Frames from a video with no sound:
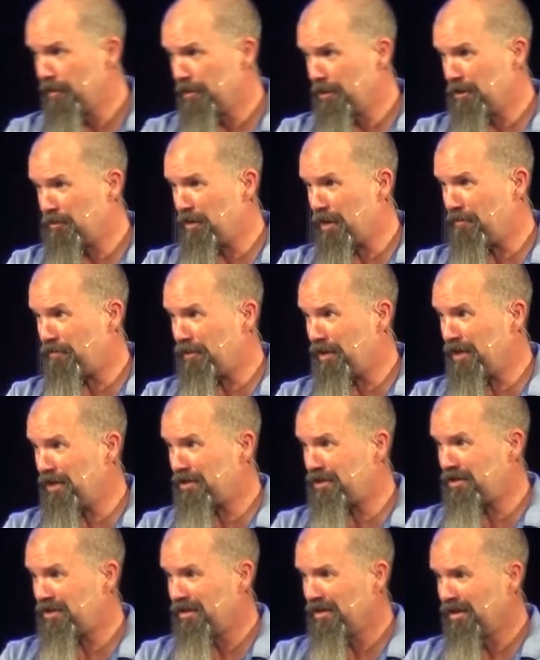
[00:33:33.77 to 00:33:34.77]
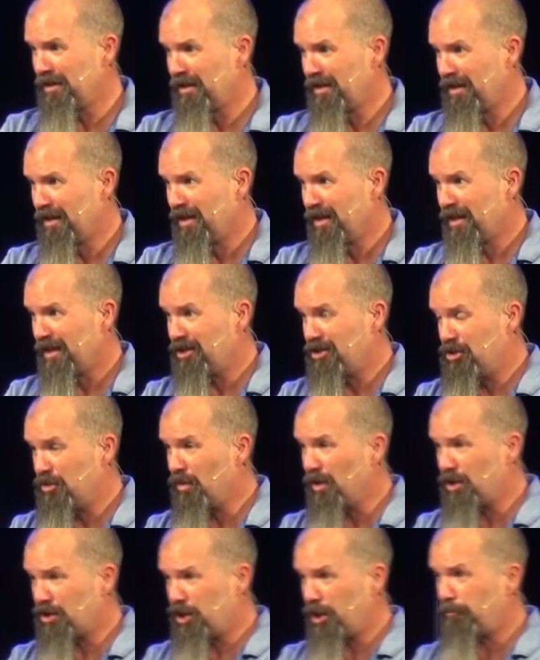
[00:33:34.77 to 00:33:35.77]
You ready for this? Because you
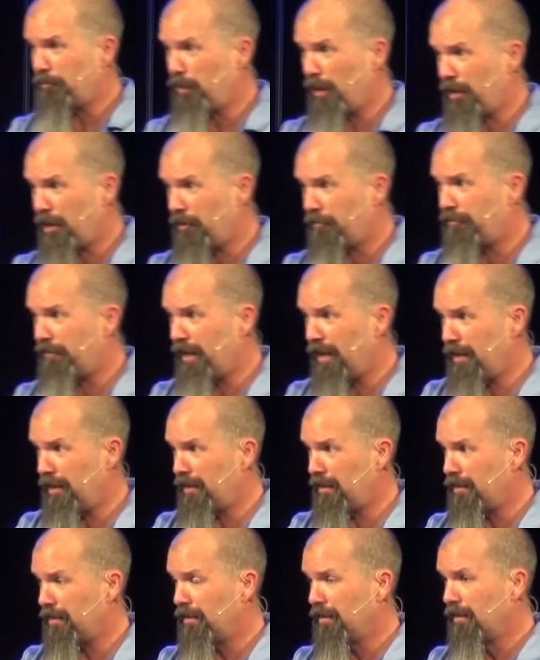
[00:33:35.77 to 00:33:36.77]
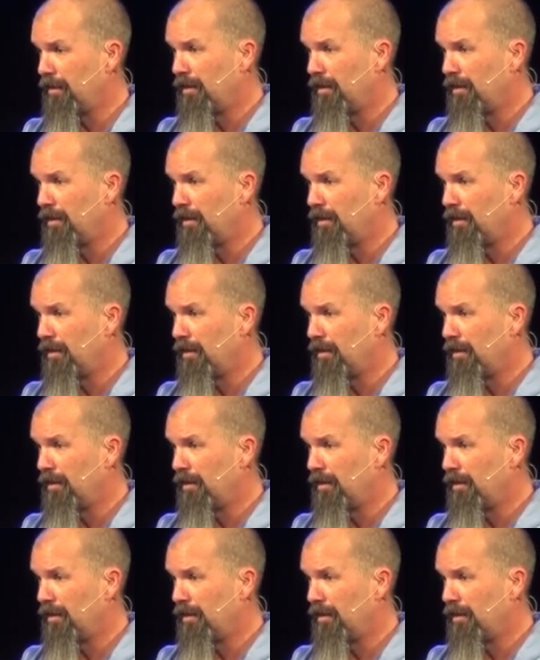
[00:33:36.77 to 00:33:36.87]
want to shipwreck your faith?